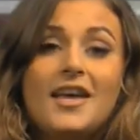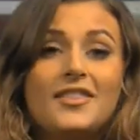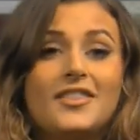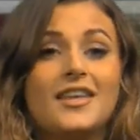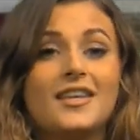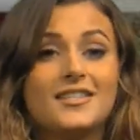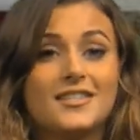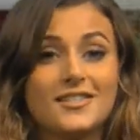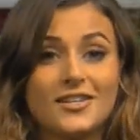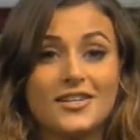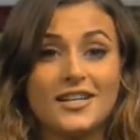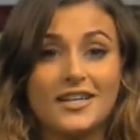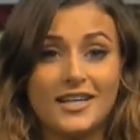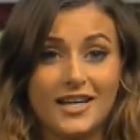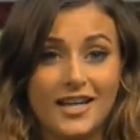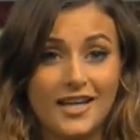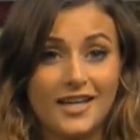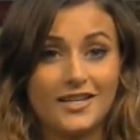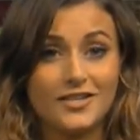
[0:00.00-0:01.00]
This is going to
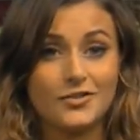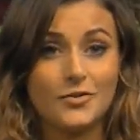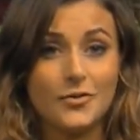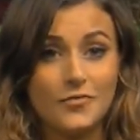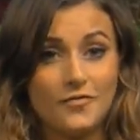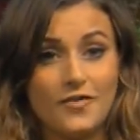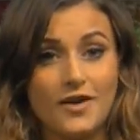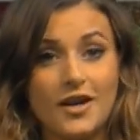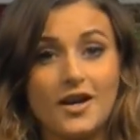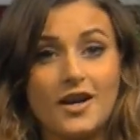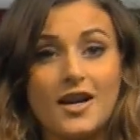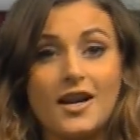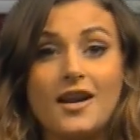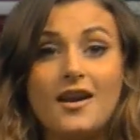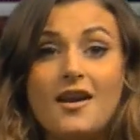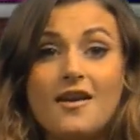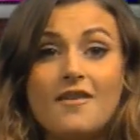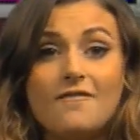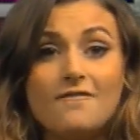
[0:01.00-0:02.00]
get into a very,
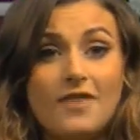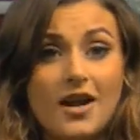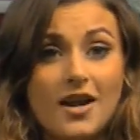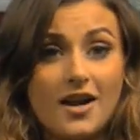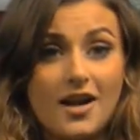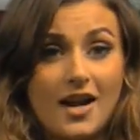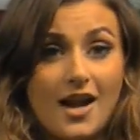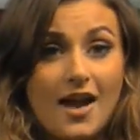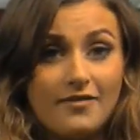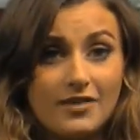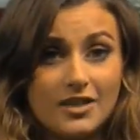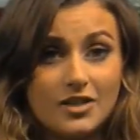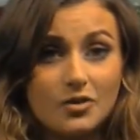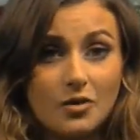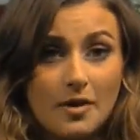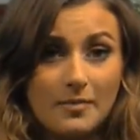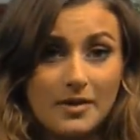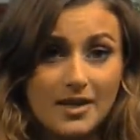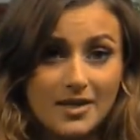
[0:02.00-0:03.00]
very heavy
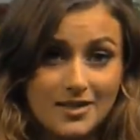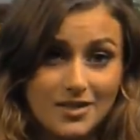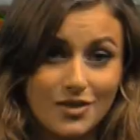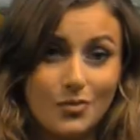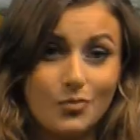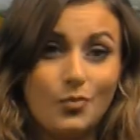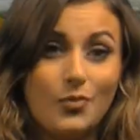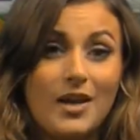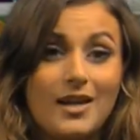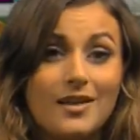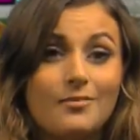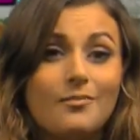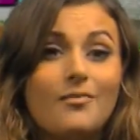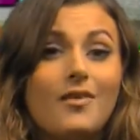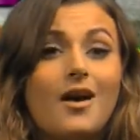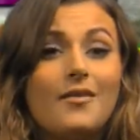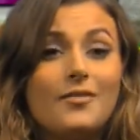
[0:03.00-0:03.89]
storm because the wind,